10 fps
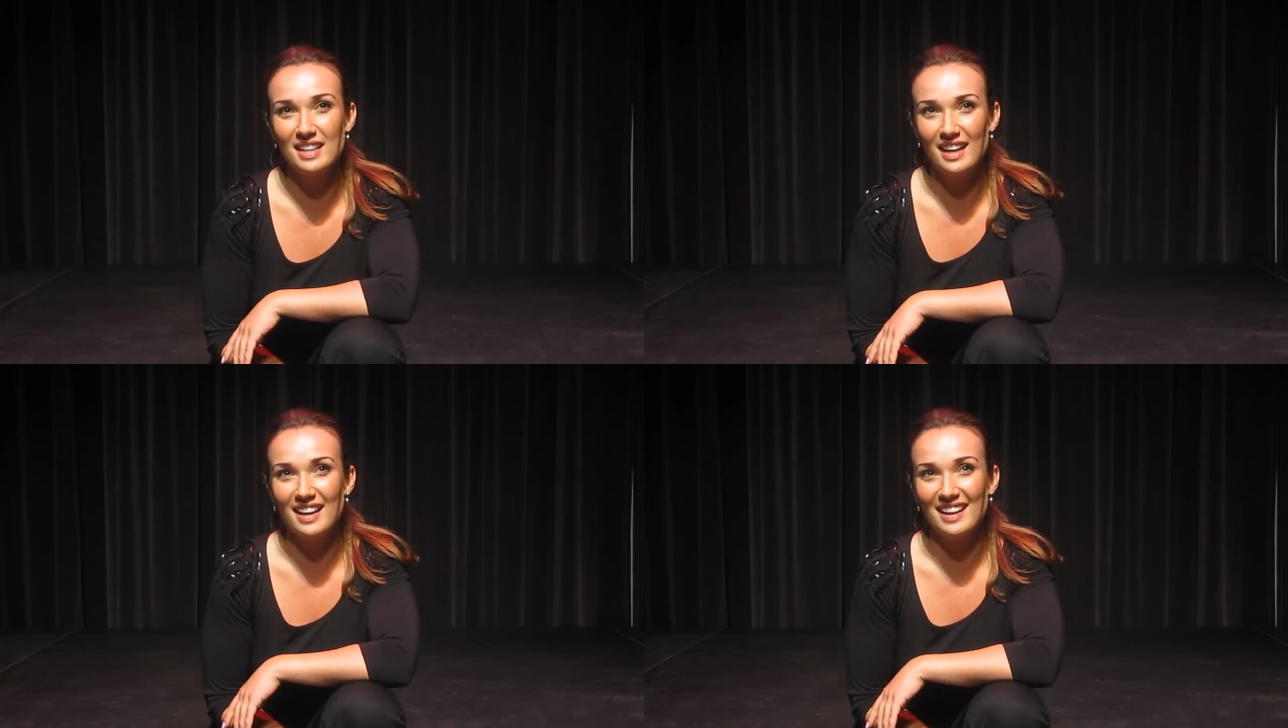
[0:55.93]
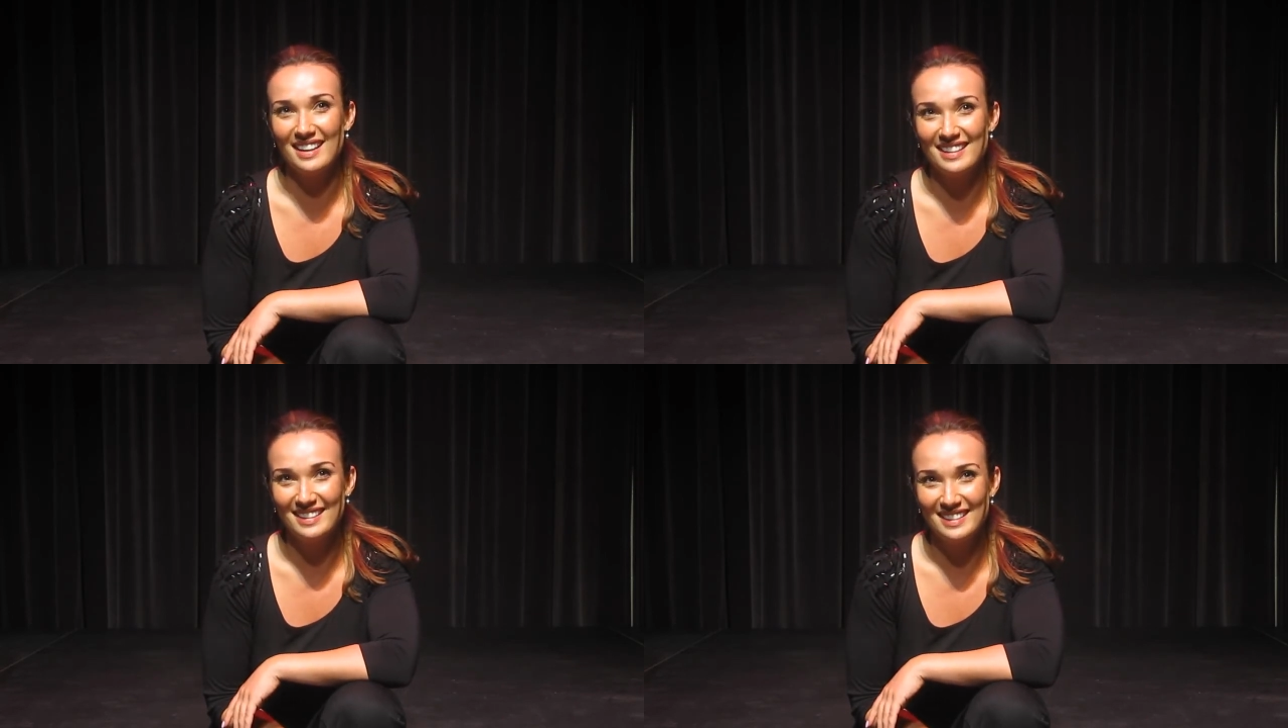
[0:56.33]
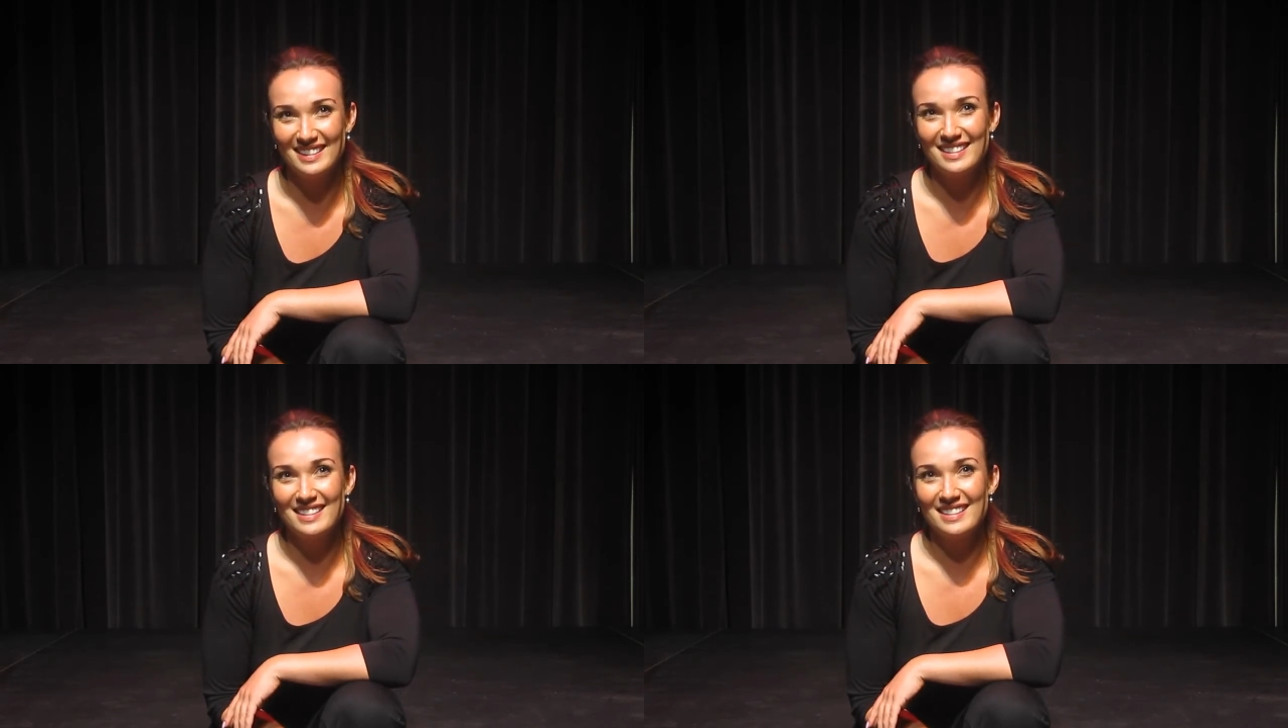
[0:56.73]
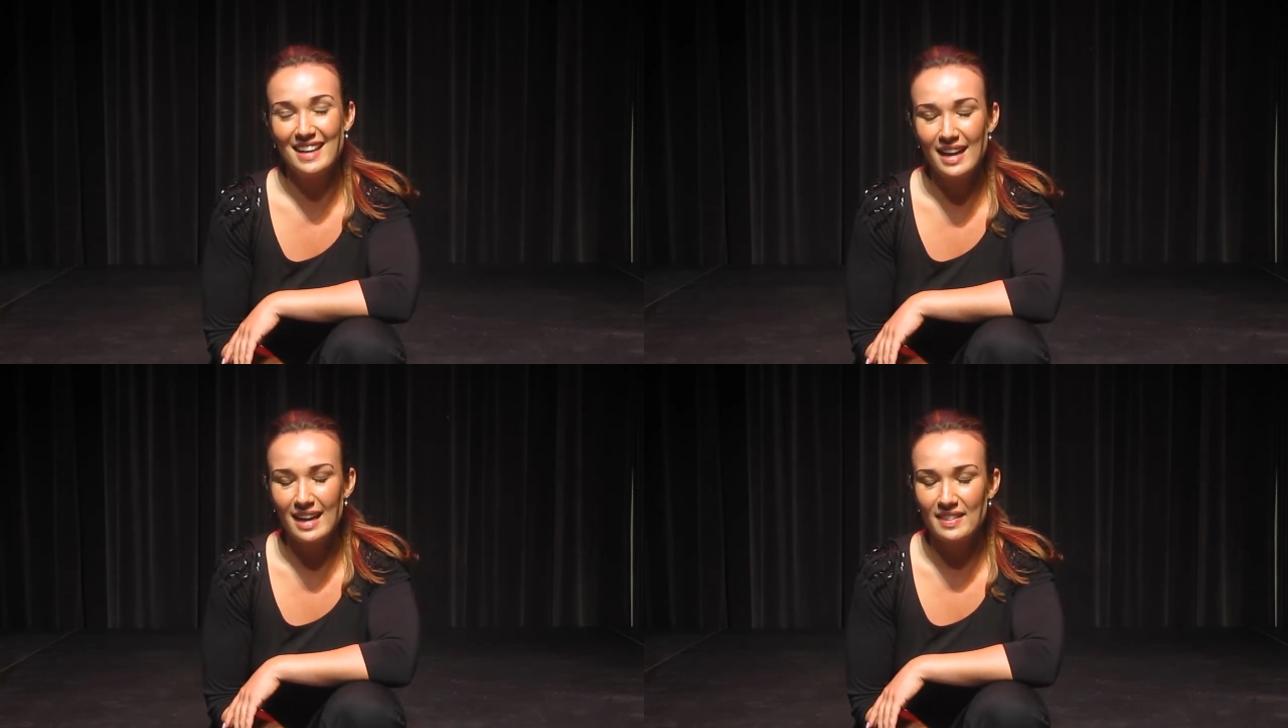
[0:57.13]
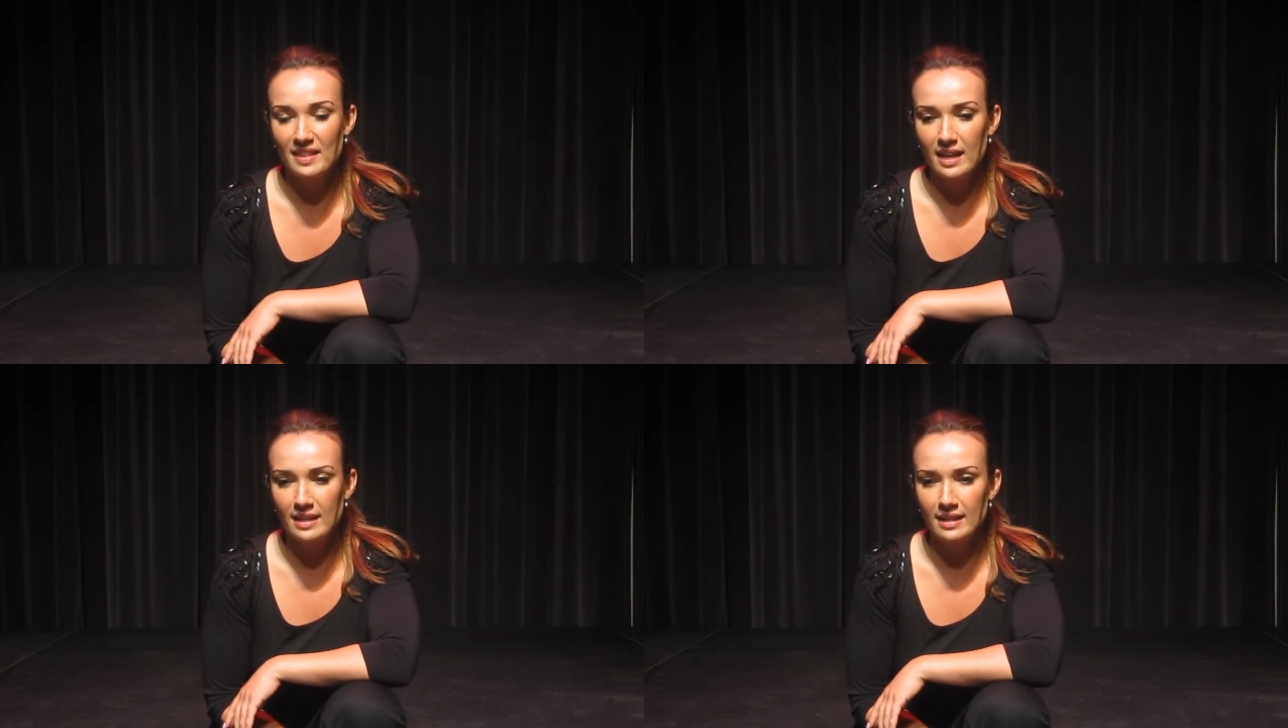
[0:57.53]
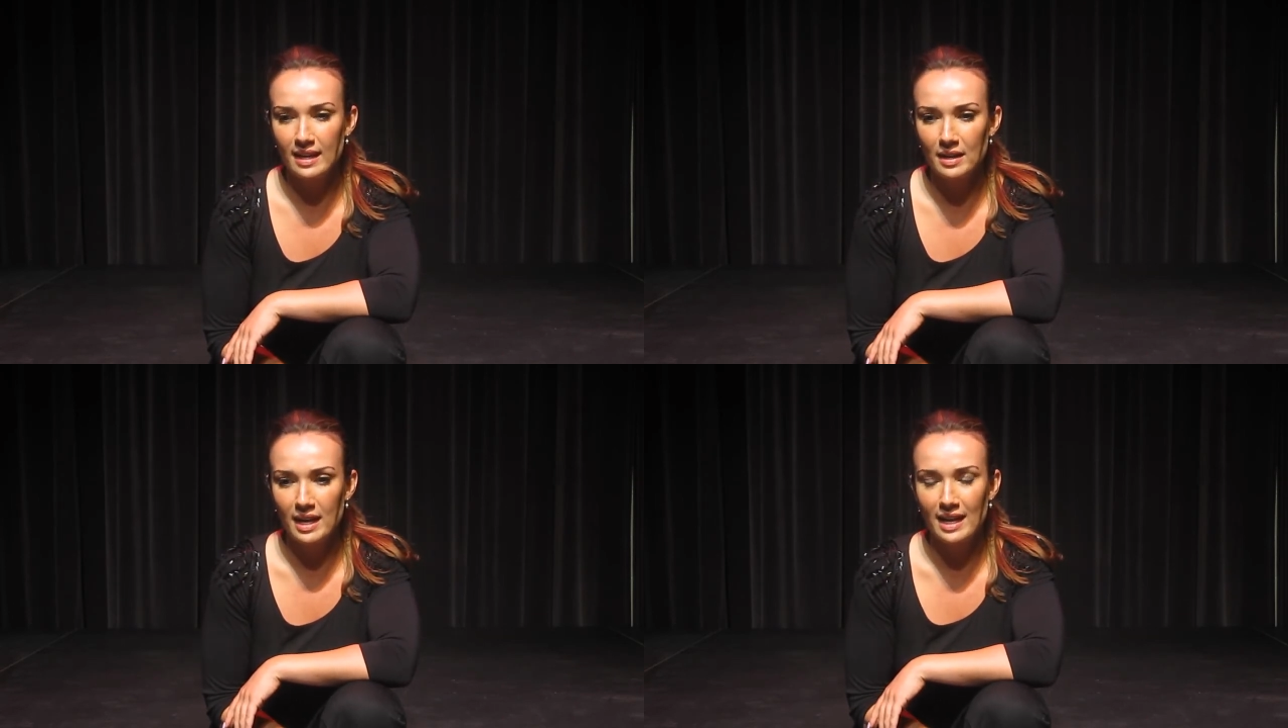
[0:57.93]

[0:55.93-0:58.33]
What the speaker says: Yeah. Yeah, and then I